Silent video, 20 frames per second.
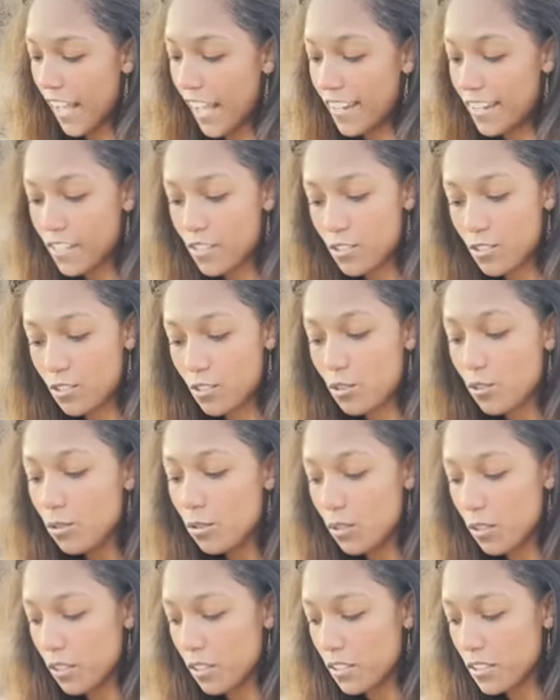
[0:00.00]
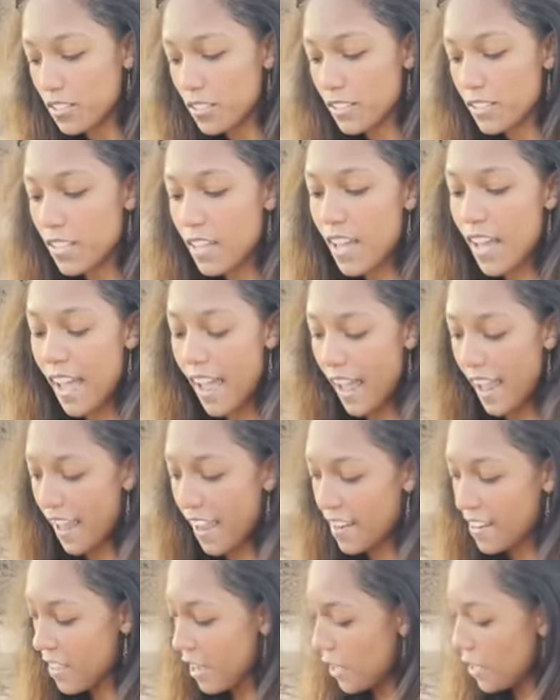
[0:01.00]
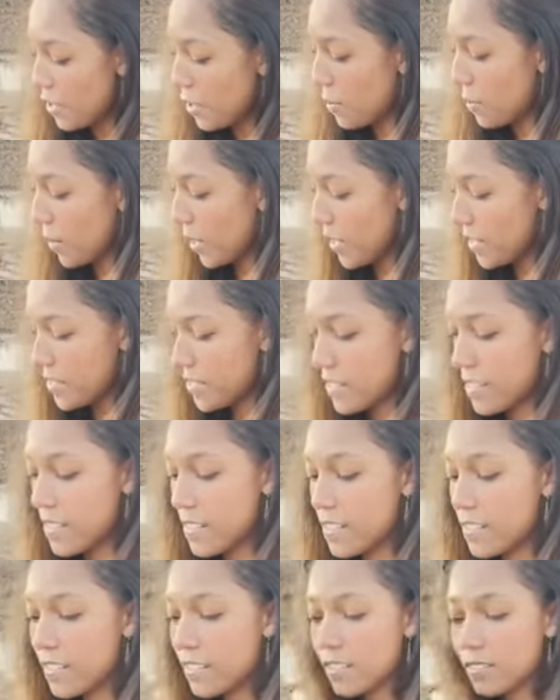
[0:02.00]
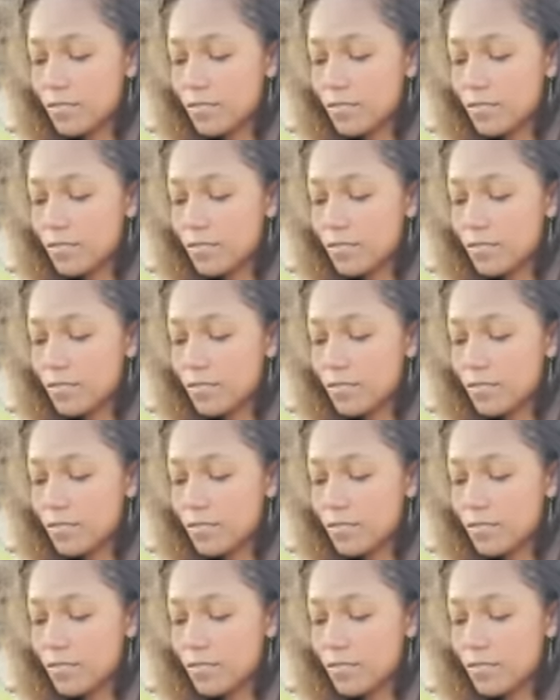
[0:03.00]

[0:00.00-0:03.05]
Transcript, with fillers: and in schools and other places.